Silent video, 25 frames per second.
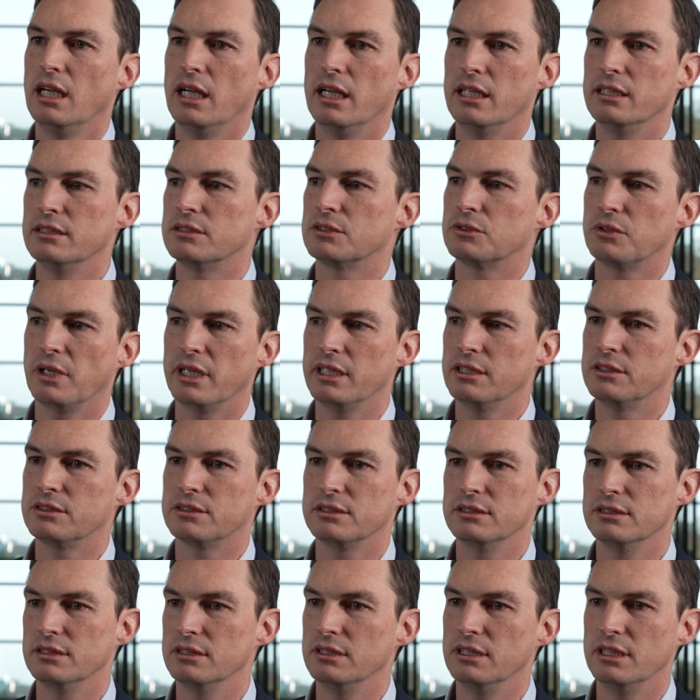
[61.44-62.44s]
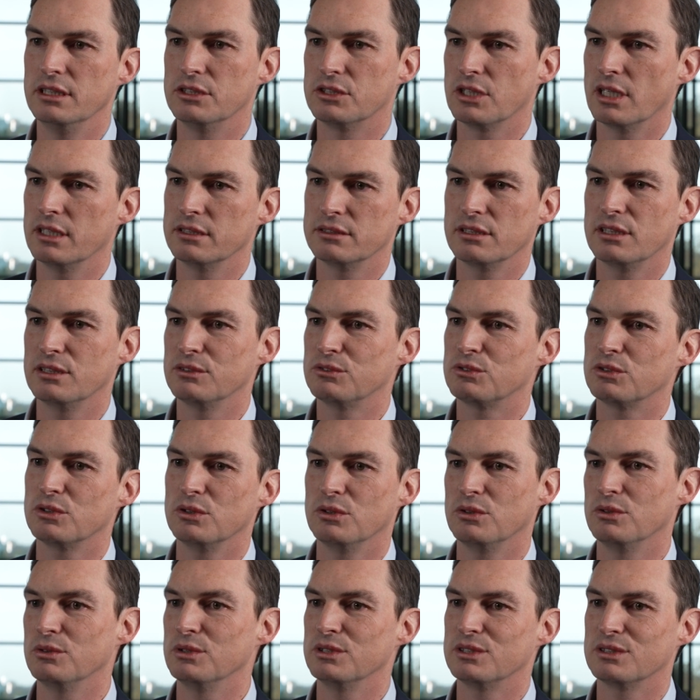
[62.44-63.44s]
and strengthen each other,
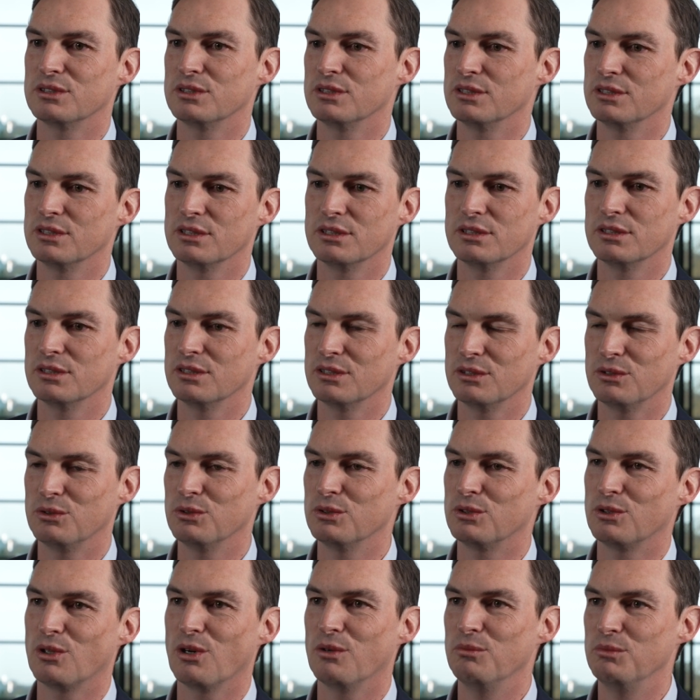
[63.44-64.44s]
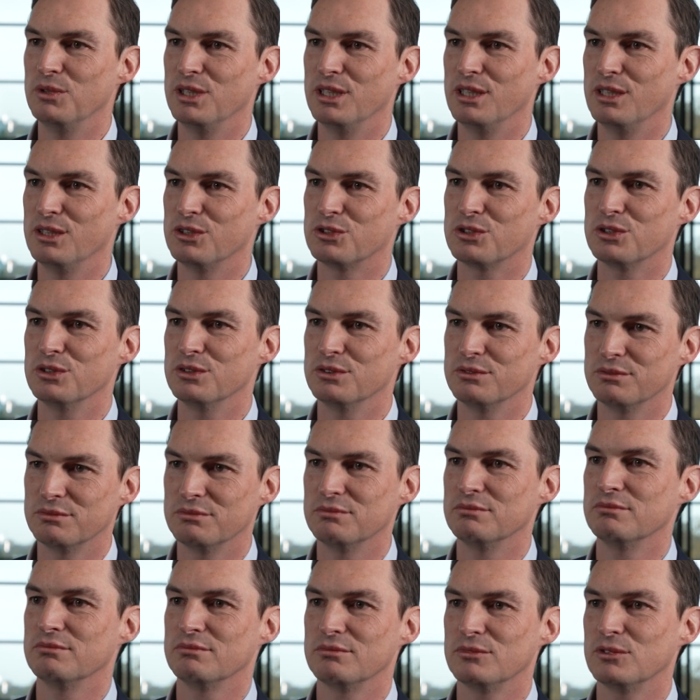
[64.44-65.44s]
so it's a good combination
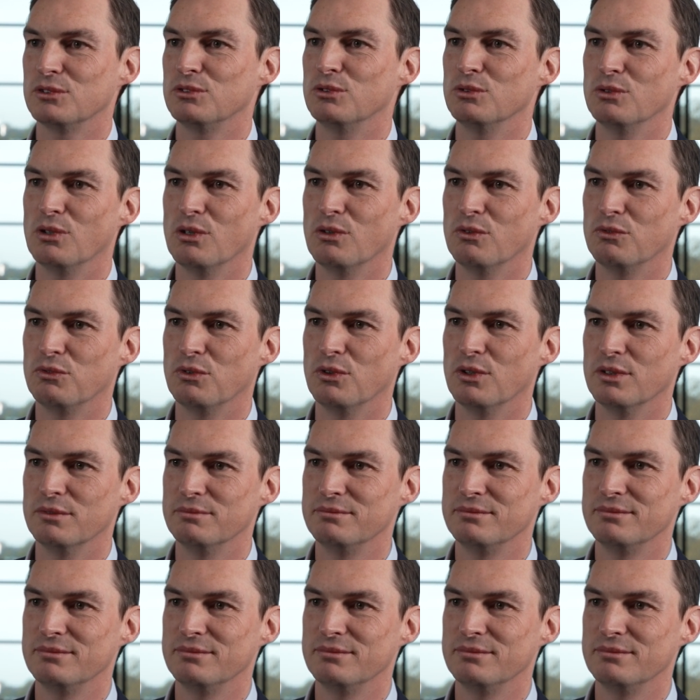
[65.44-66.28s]
to go for.